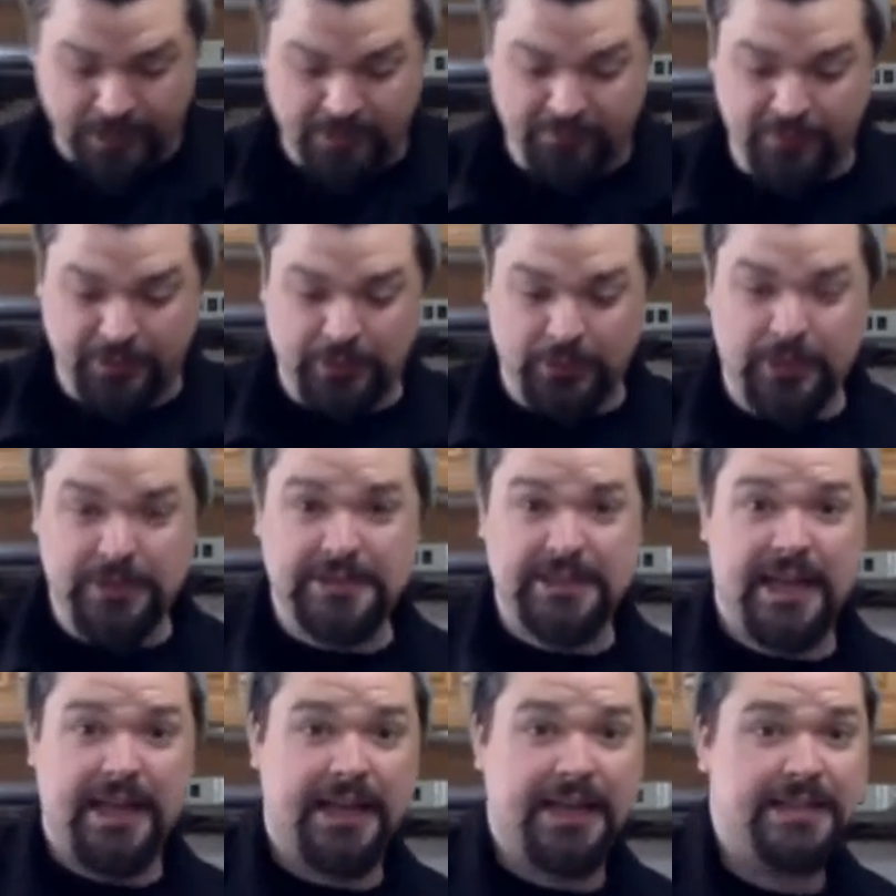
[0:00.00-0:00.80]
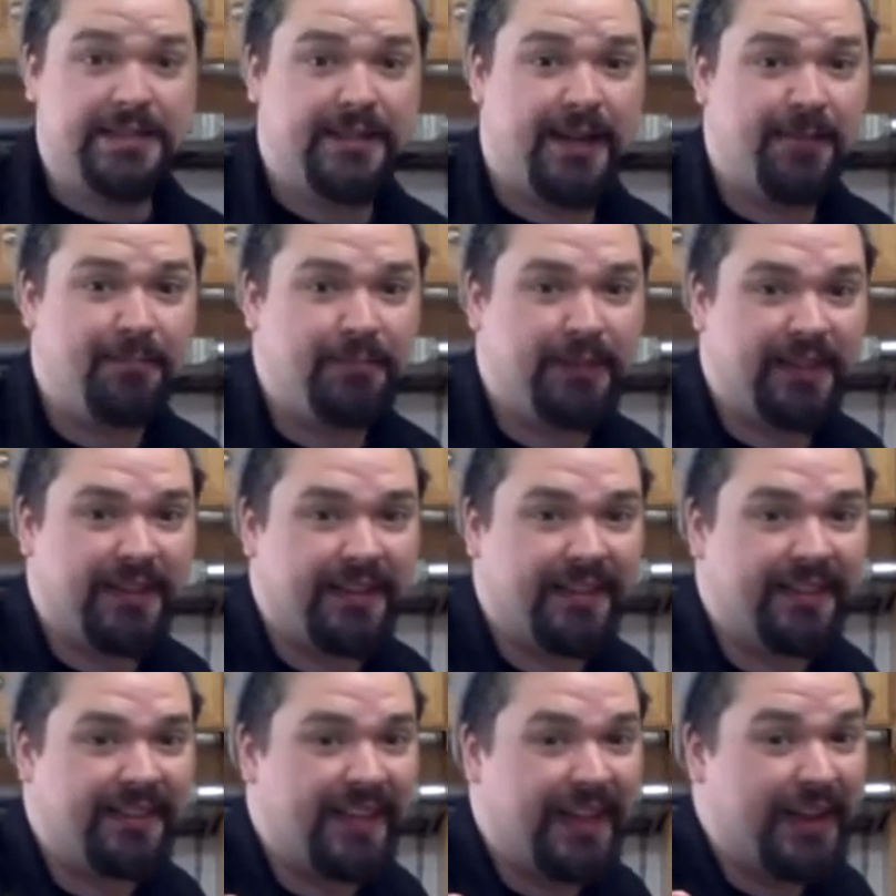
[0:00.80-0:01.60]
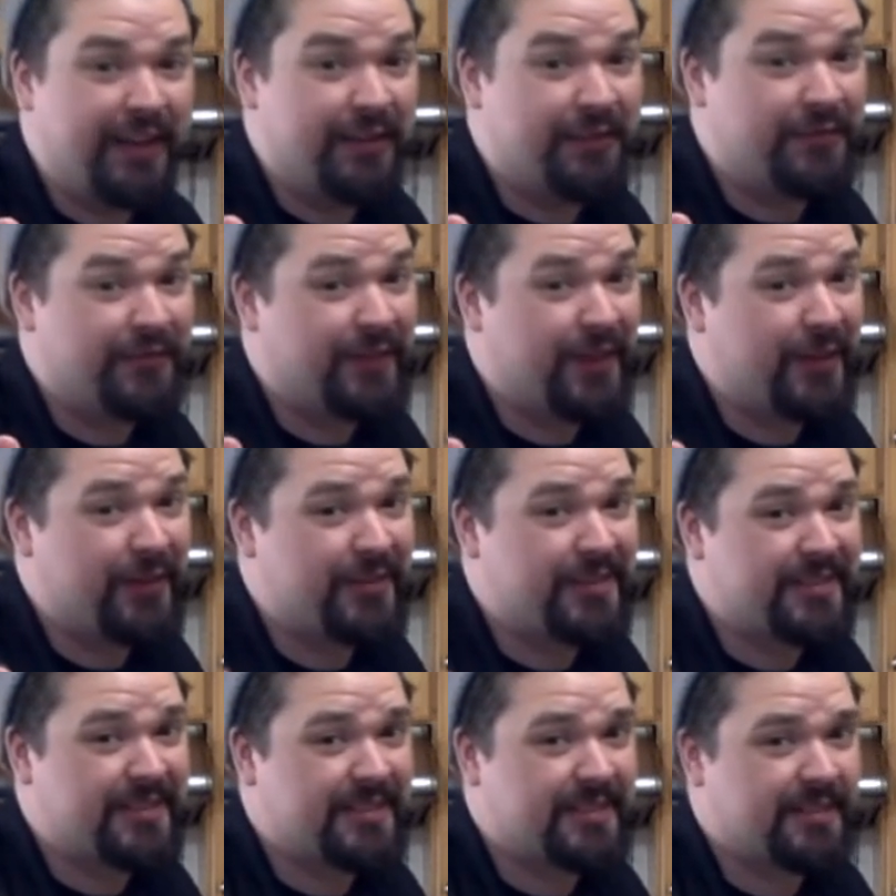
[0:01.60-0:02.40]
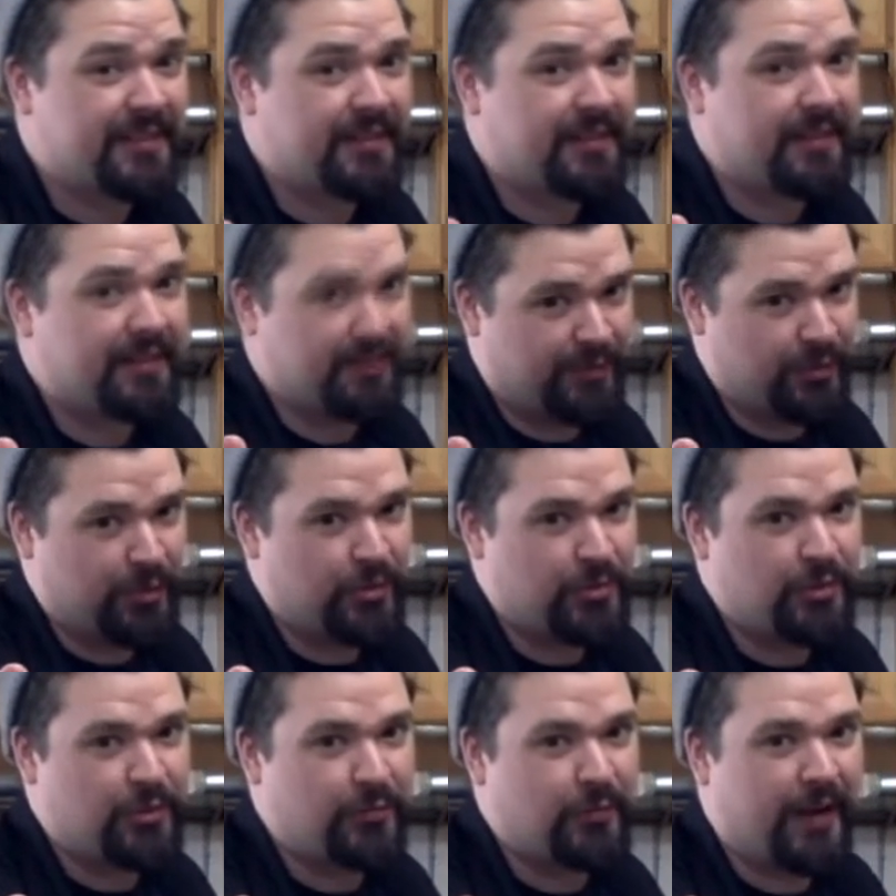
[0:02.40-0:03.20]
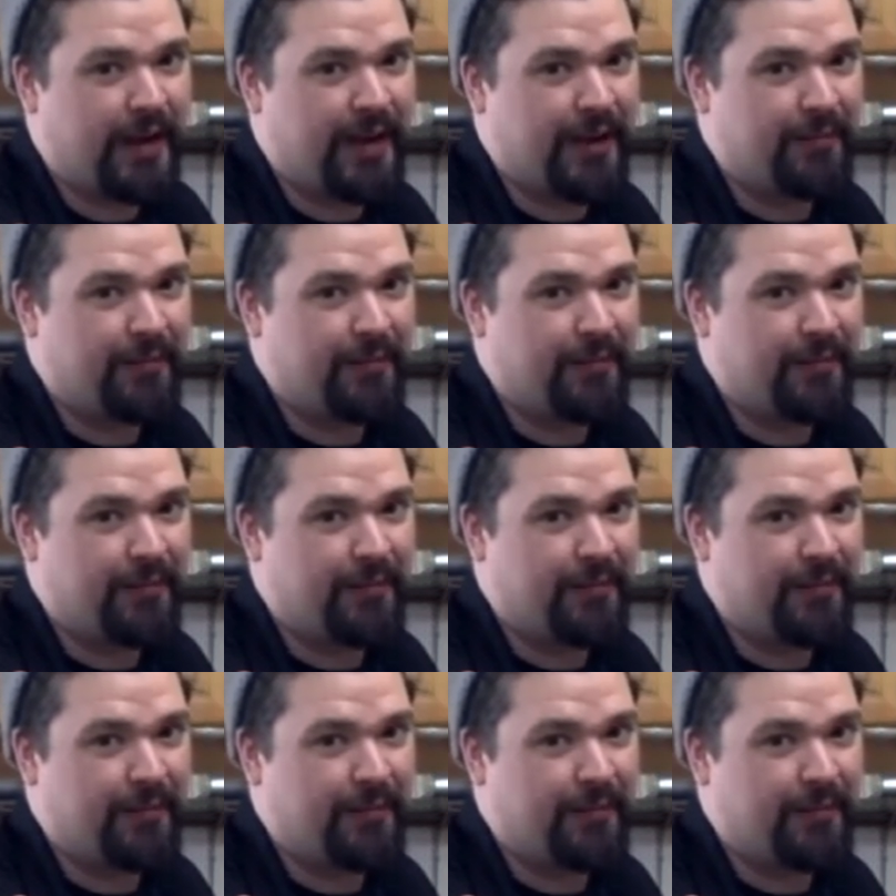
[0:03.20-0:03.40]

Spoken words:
if it looks like a dumpling and it floats, she's ready to